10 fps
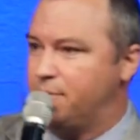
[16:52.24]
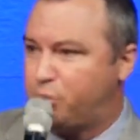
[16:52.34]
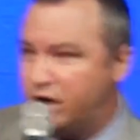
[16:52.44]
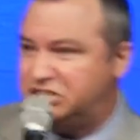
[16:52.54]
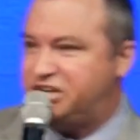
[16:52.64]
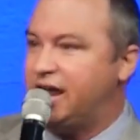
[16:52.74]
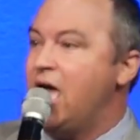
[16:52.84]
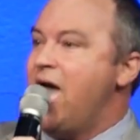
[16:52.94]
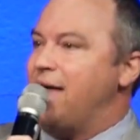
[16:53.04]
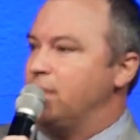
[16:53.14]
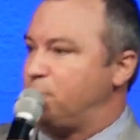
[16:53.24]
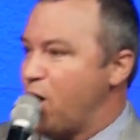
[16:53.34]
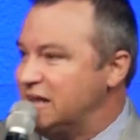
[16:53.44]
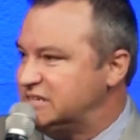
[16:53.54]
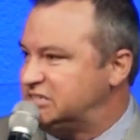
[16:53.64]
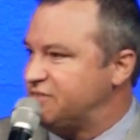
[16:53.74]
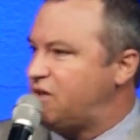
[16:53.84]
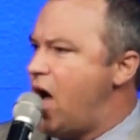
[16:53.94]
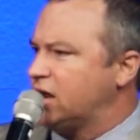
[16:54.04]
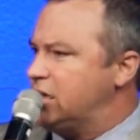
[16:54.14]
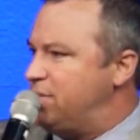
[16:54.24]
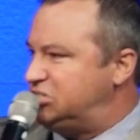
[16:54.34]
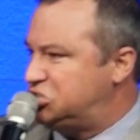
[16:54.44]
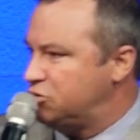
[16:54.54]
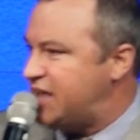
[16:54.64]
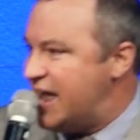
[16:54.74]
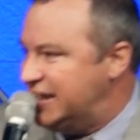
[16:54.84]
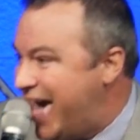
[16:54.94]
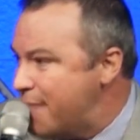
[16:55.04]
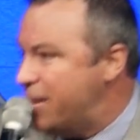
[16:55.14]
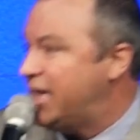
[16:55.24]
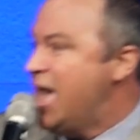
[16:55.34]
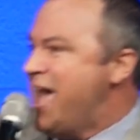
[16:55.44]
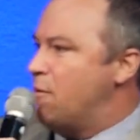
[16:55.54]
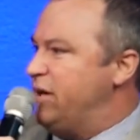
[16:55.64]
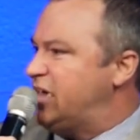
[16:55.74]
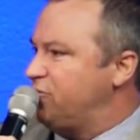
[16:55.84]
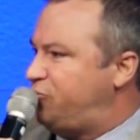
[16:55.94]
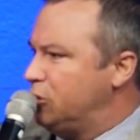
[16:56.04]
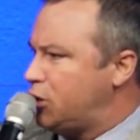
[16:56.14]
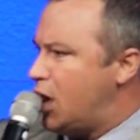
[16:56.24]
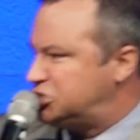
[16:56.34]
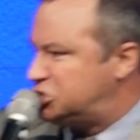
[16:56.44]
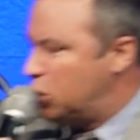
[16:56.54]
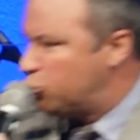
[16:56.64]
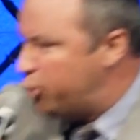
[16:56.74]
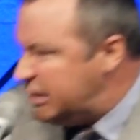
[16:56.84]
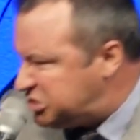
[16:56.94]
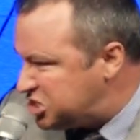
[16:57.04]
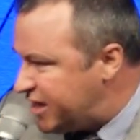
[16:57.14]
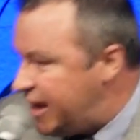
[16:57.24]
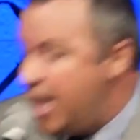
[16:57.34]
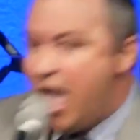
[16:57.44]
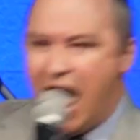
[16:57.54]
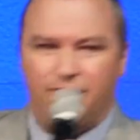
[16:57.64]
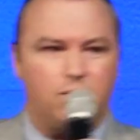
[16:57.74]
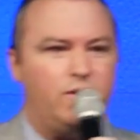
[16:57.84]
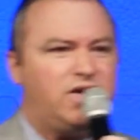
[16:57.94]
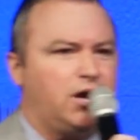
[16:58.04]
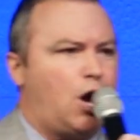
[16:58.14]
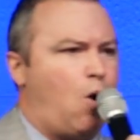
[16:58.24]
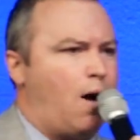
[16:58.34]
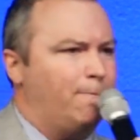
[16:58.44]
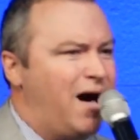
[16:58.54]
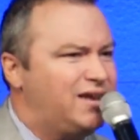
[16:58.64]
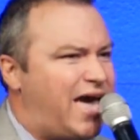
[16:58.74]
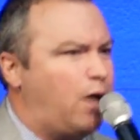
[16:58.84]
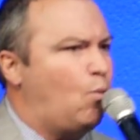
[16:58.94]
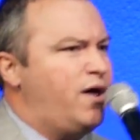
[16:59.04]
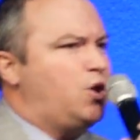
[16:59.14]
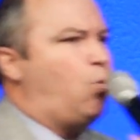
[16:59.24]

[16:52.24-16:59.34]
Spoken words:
the preaching and the presence of God can be so dynamic, and we can feel God so richly, and then we can go on Monday and wonder,